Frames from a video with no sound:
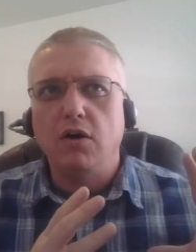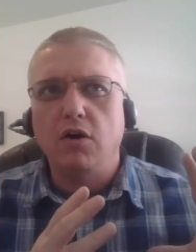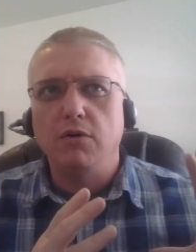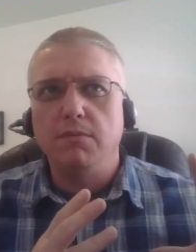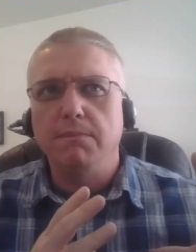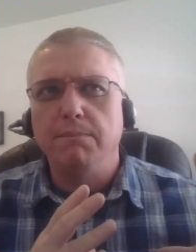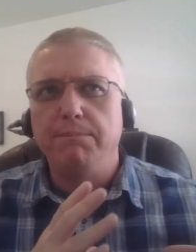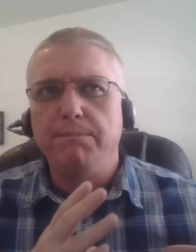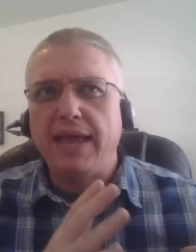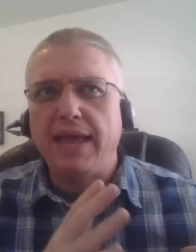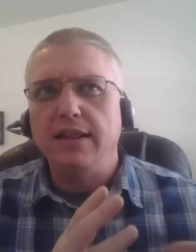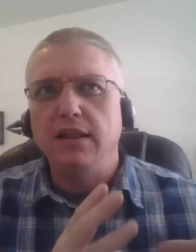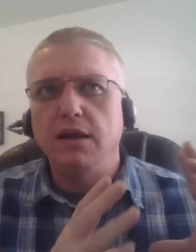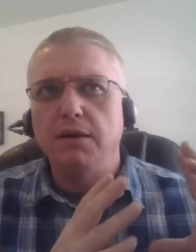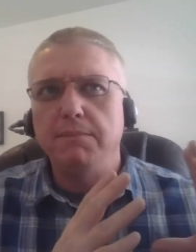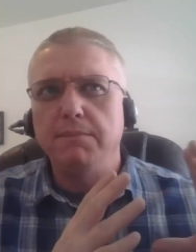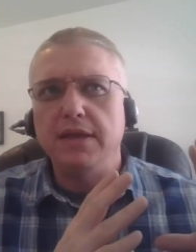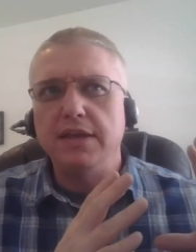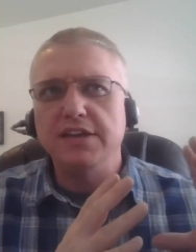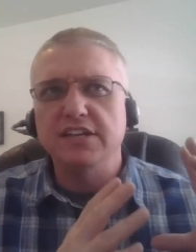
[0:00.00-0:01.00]

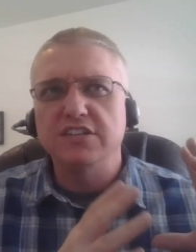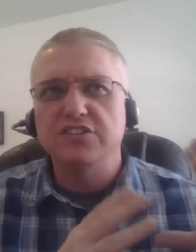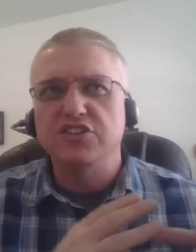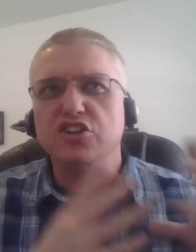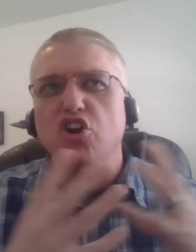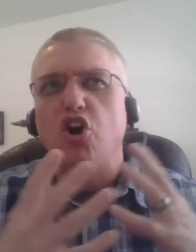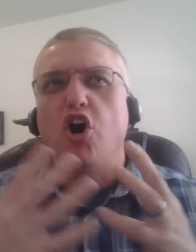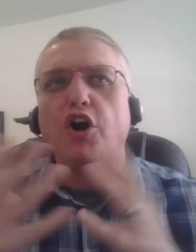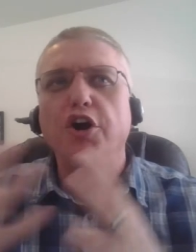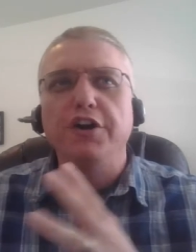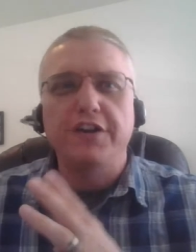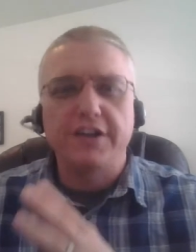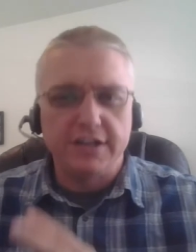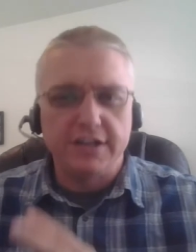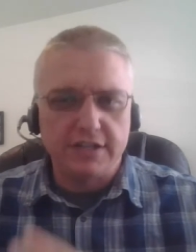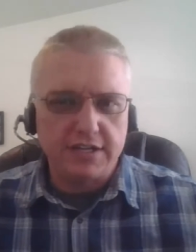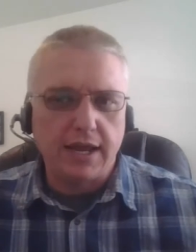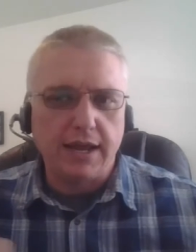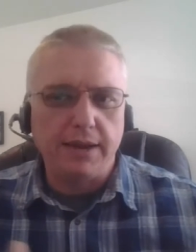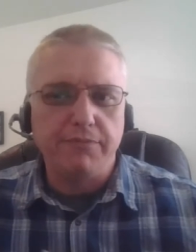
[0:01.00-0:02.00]
Balaam is an
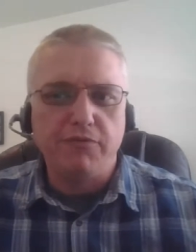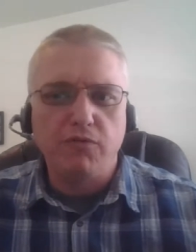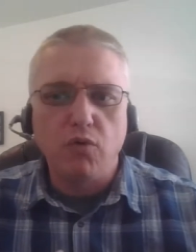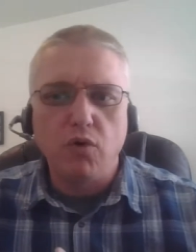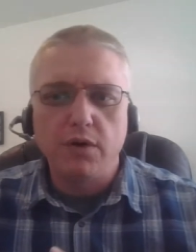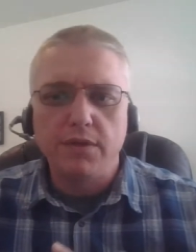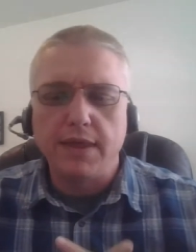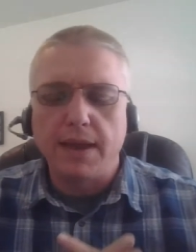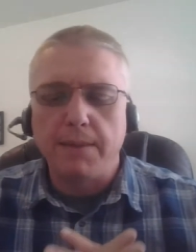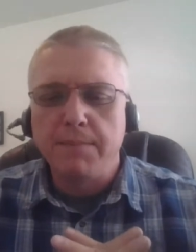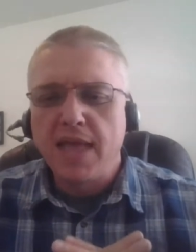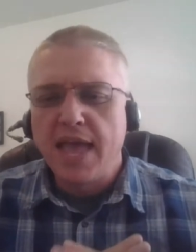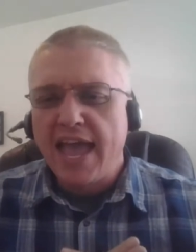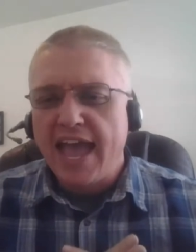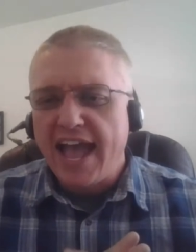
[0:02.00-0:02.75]
archetype for them.